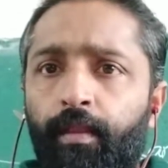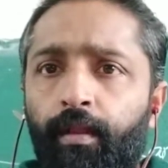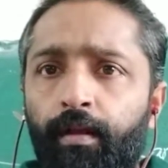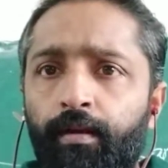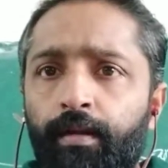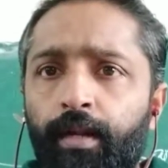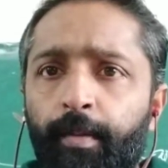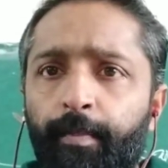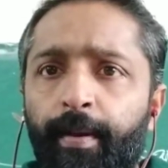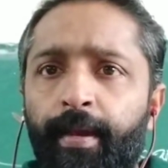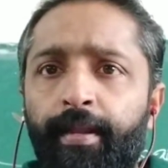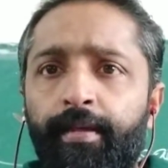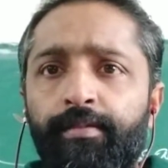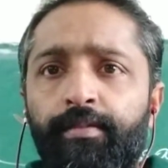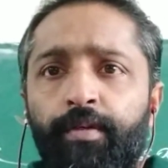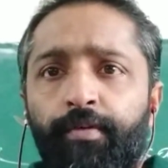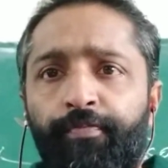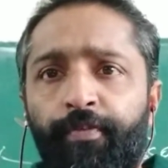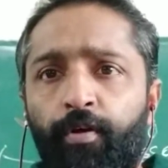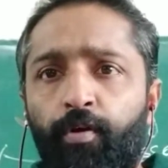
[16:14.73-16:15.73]
remainings
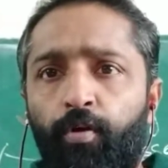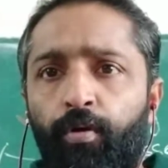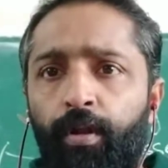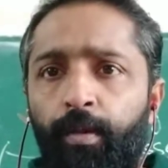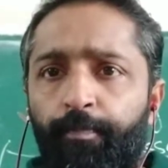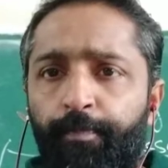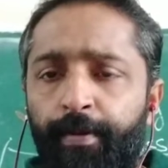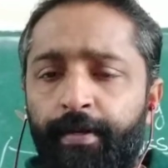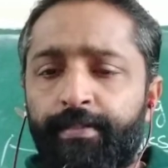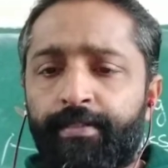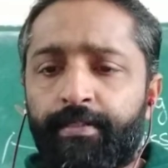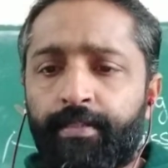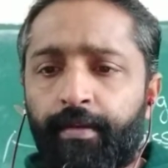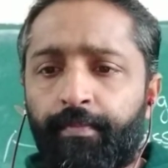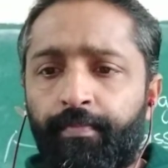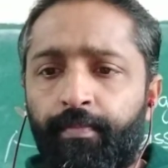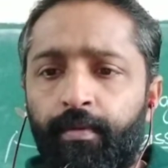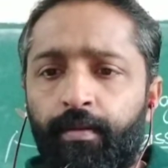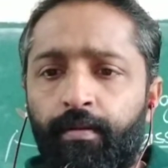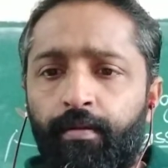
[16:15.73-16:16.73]
of a holy
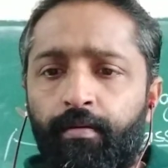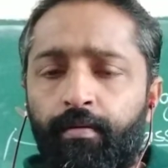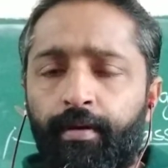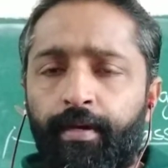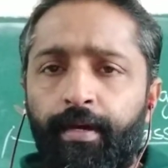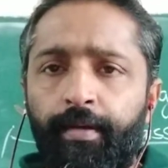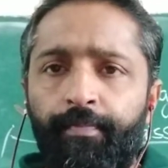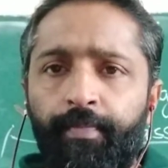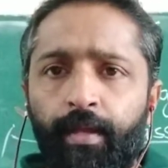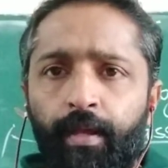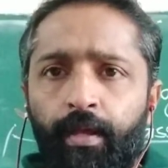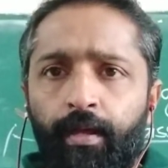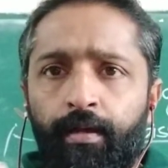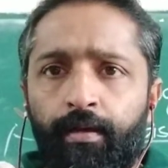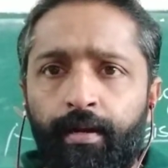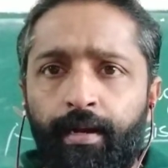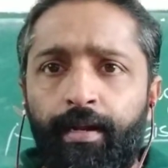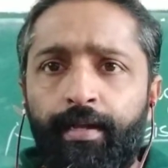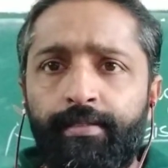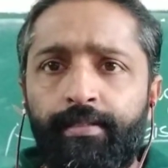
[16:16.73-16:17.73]
person. Okay,
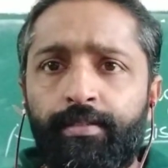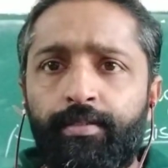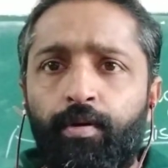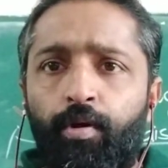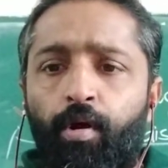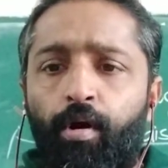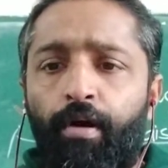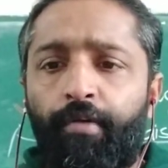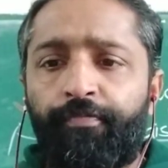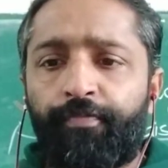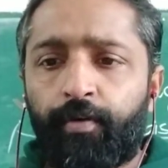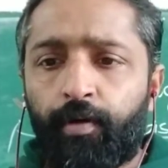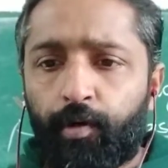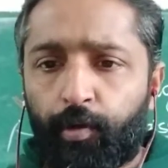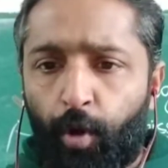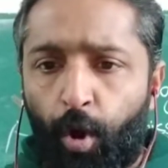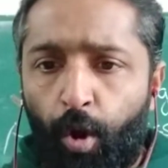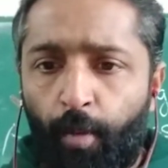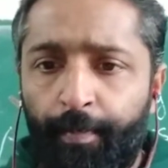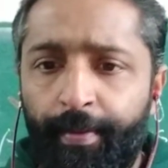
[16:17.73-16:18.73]
relics of
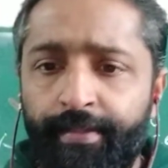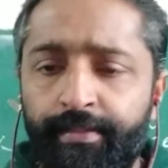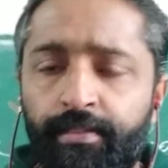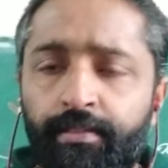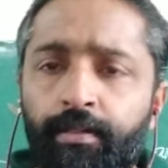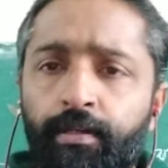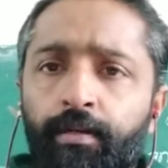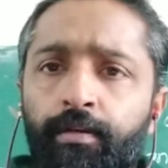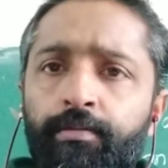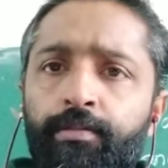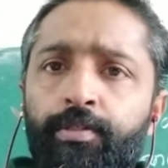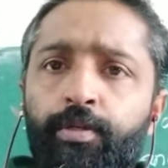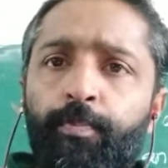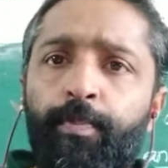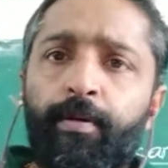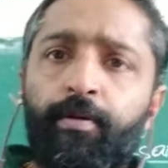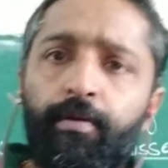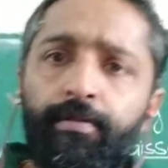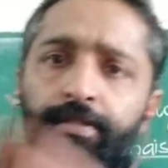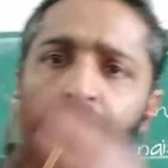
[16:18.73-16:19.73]
Romans. So
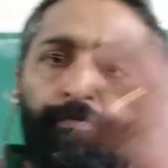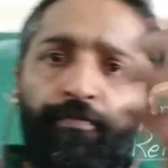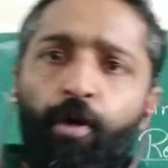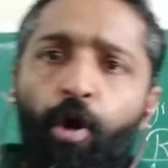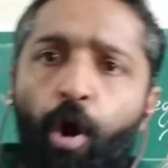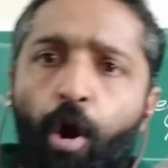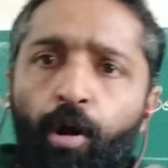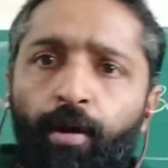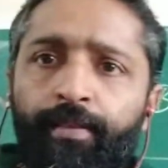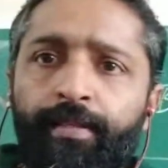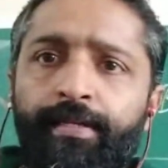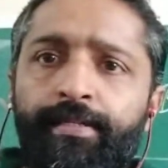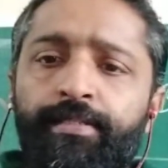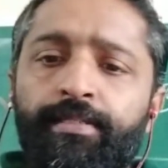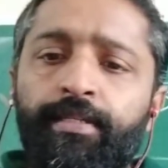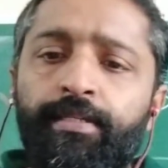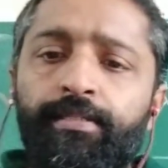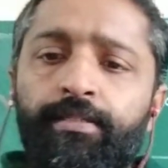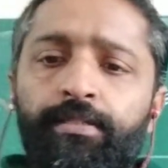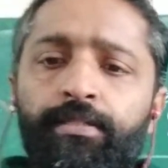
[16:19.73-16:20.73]
because of all these
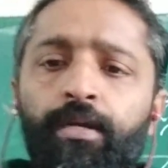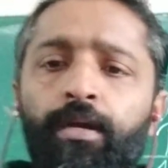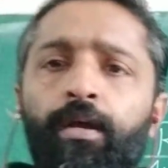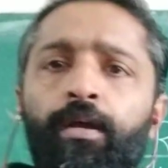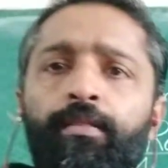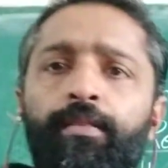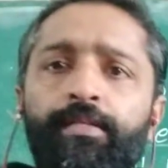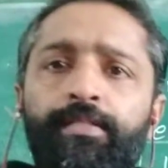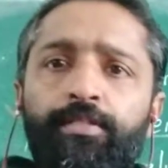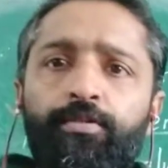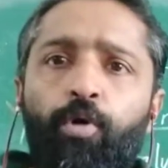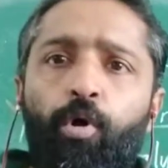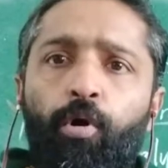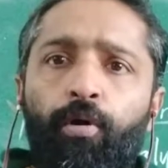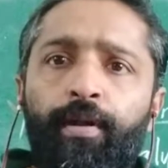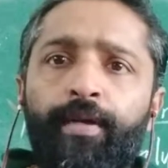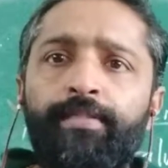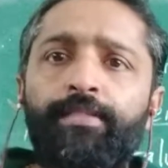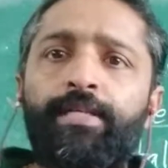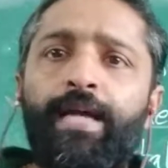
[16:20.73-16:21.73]
things, the
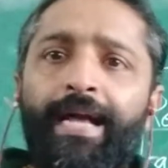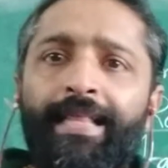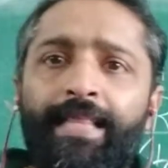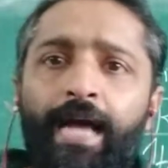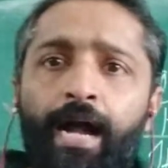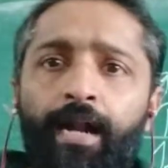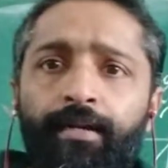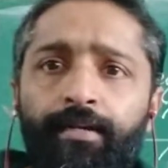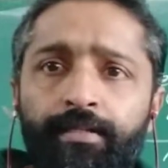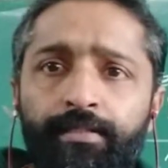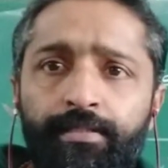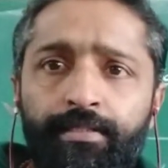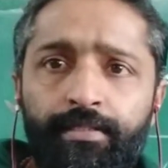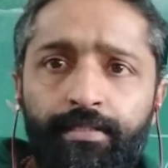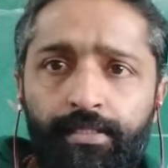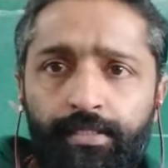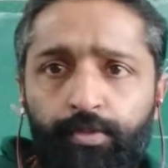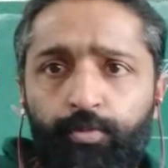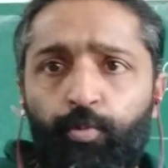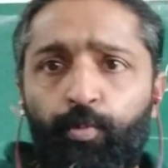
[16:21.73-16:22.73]
scholars and
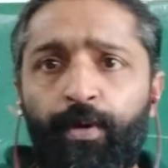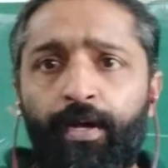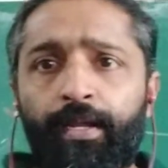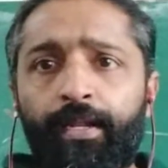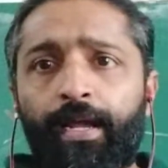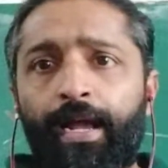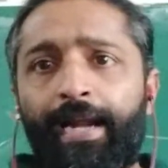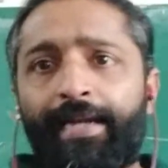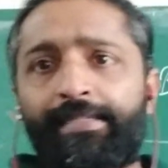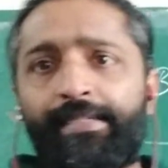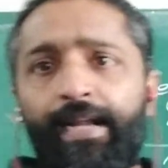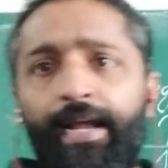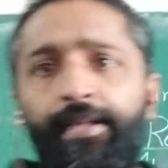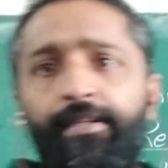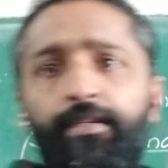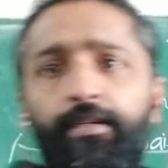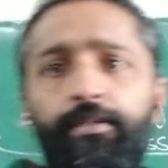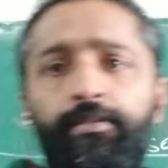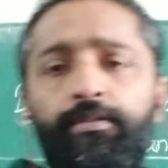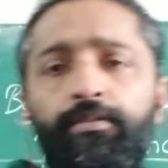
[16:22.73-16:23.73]
artists were
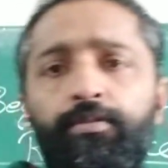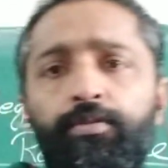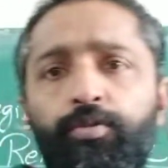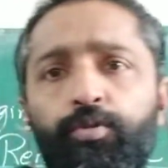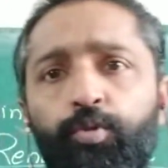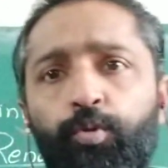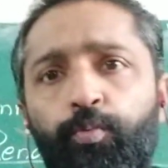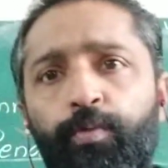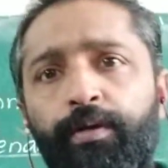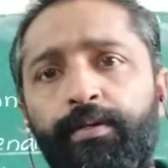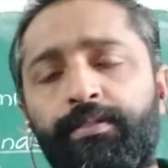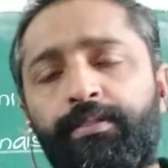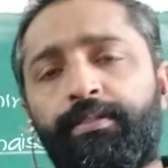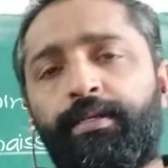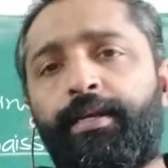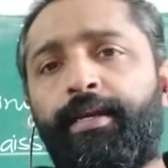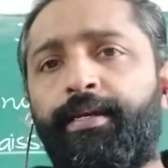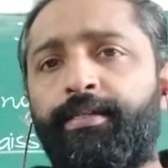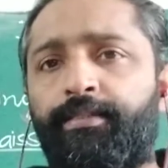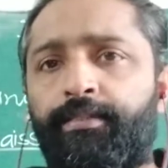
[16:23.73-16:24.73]
attracted
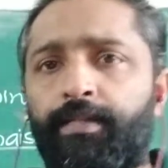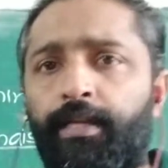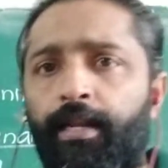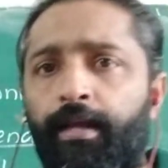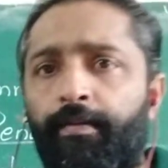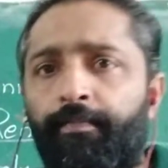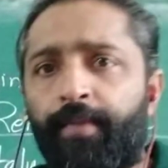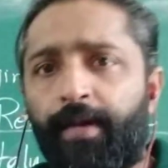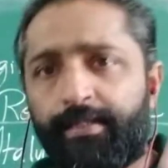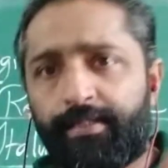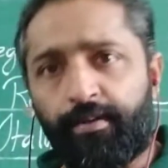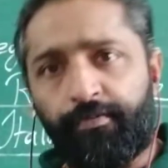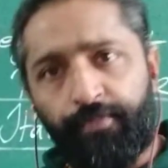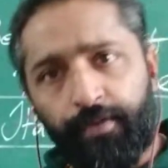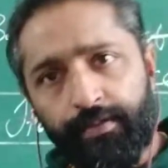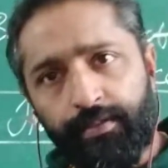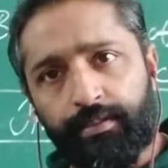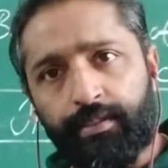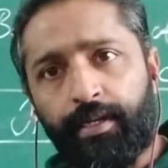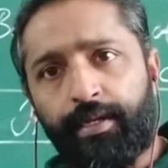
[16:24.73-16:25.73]
towards Italy. That's the
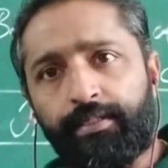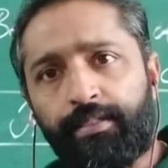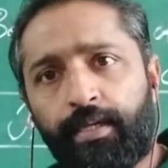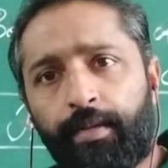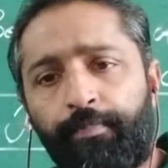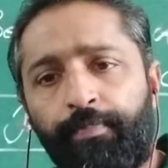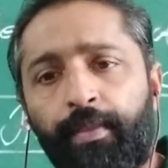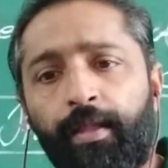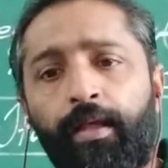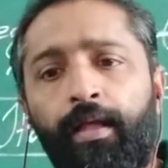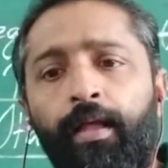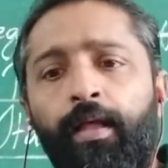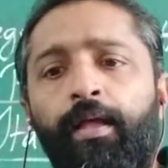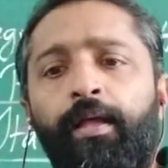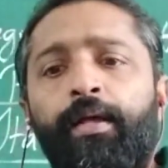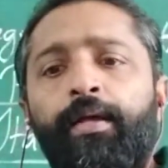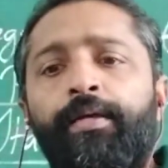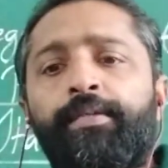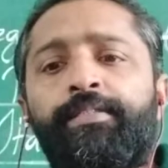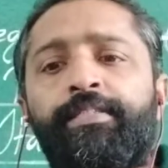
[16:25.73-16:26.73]
first reason.
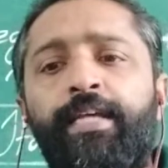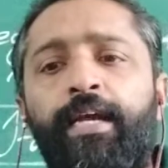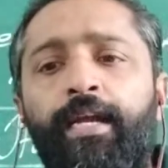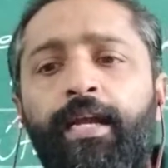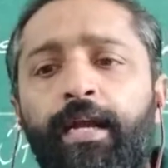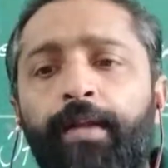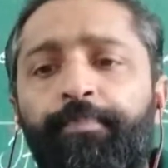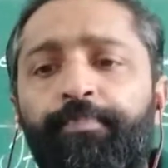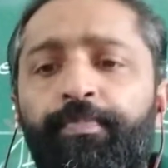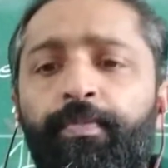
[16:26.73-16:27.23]
Second,